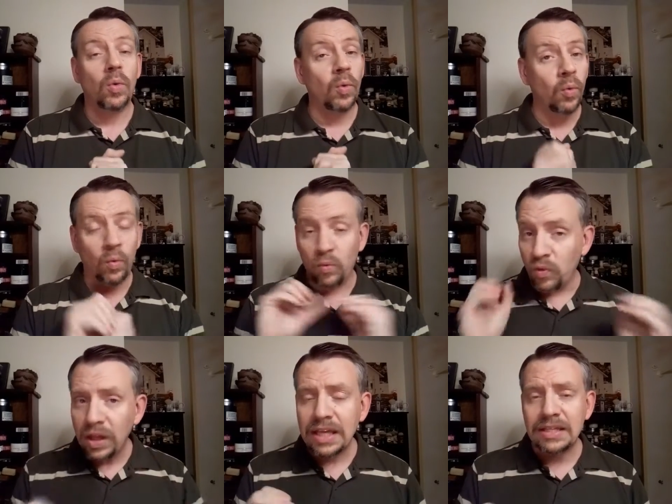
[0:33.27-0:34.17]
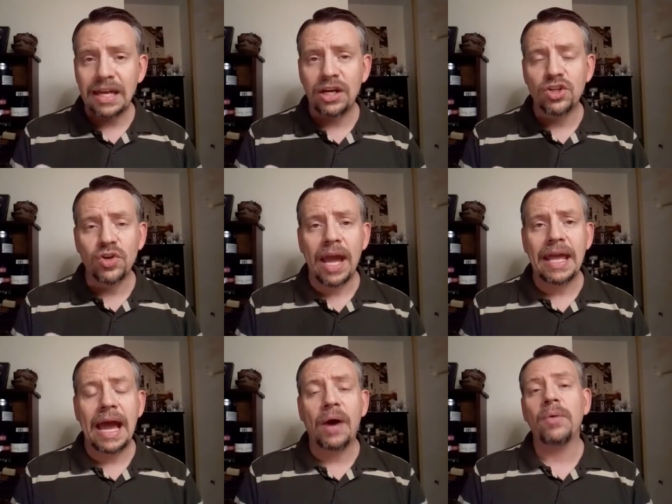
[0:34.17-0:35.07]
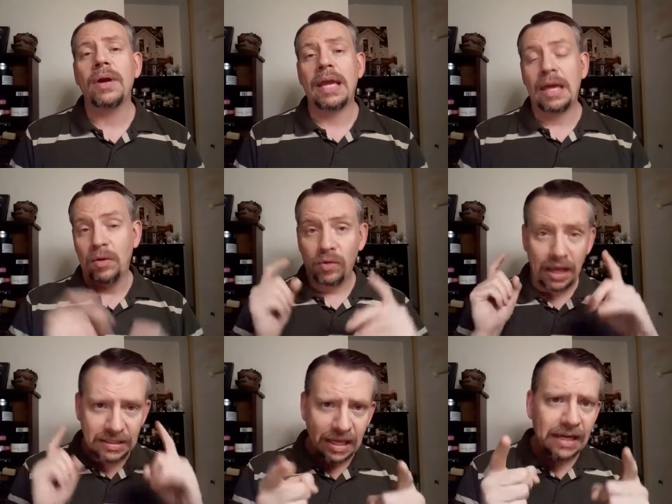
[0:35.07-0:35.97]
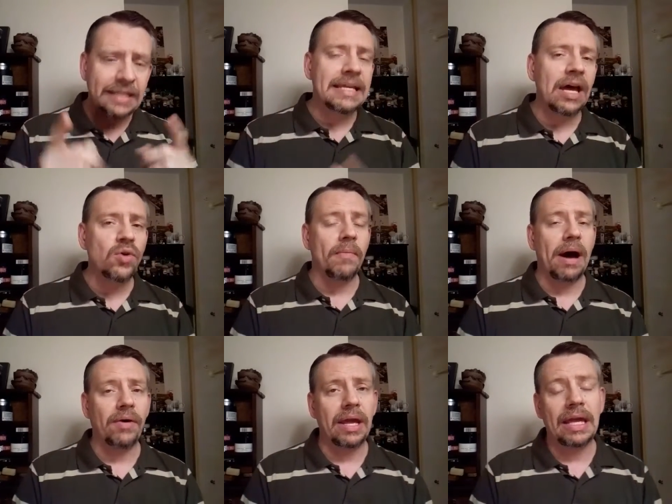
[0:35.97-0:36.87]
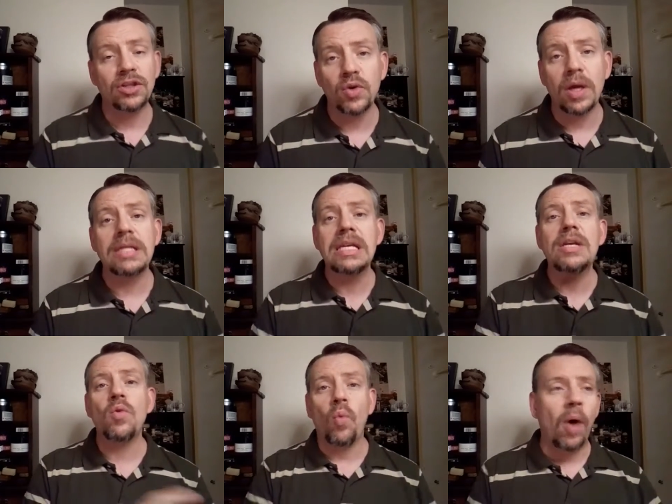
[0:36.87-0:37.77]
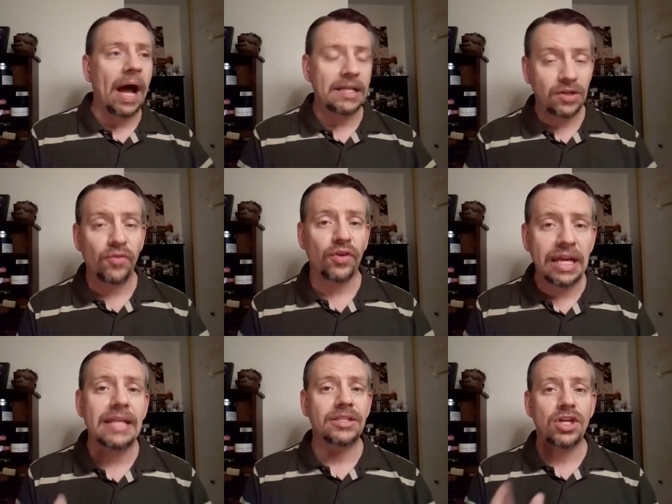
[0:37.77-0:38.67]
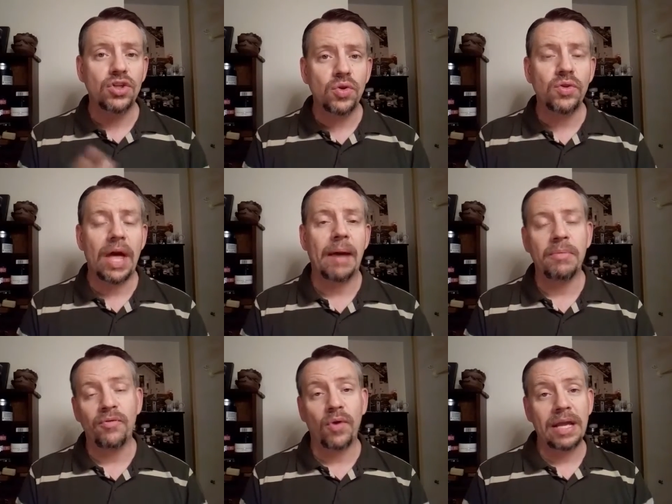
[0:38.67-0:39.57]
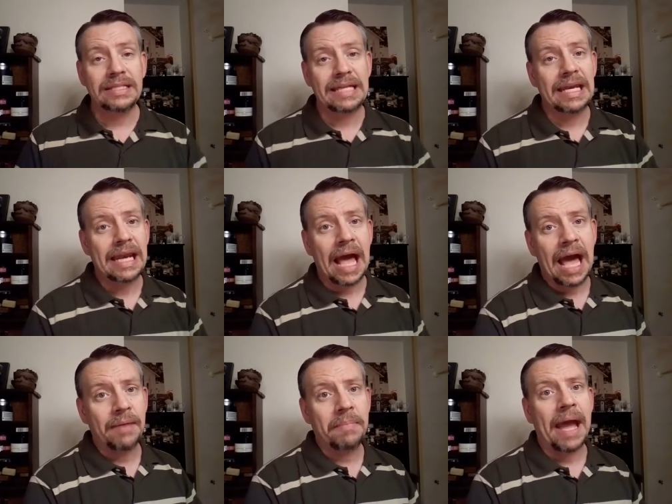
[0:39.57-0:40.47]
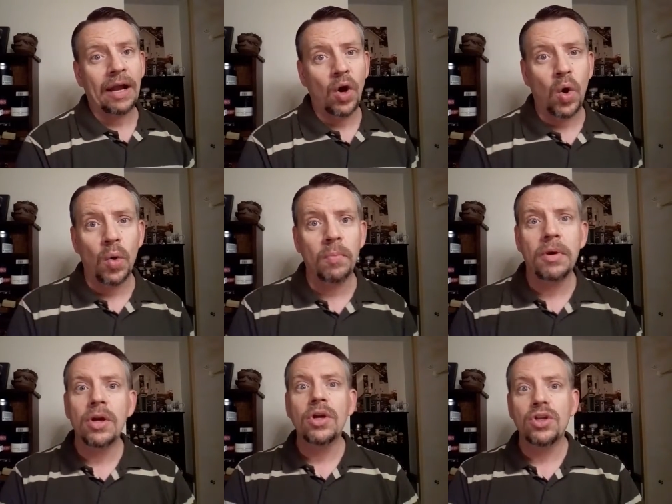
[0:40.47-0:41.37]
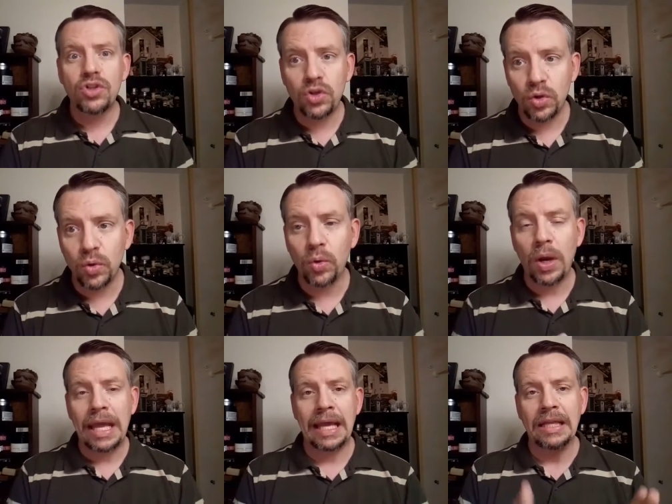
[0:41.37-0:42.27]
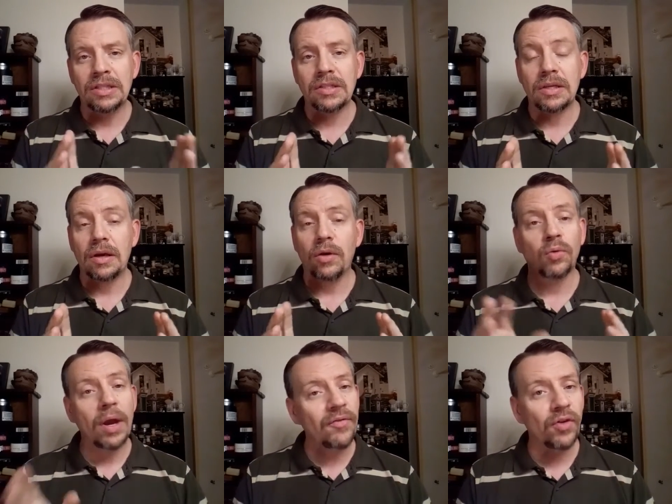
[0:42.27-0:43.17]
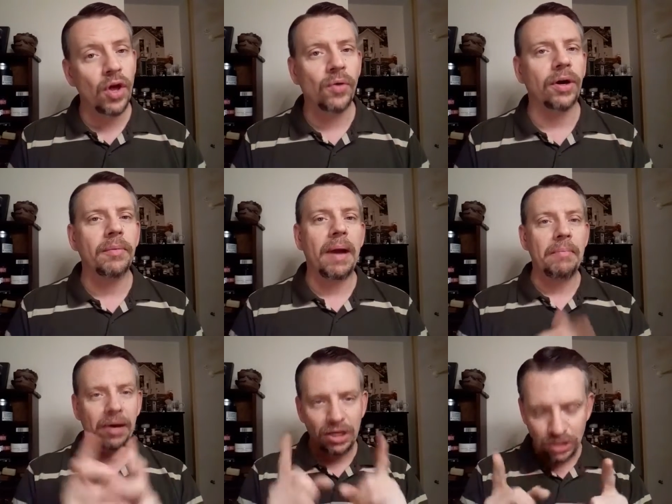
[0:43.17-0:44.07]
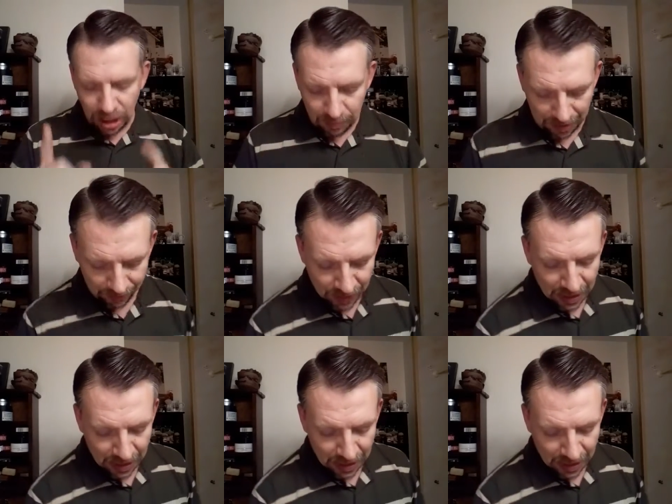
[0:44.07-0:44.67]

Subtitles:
really excited to try it out and excited to tell you about it. And so I didn't want to forget to do that before I sent it on back home to its rightful owner, my buddy Jeremy.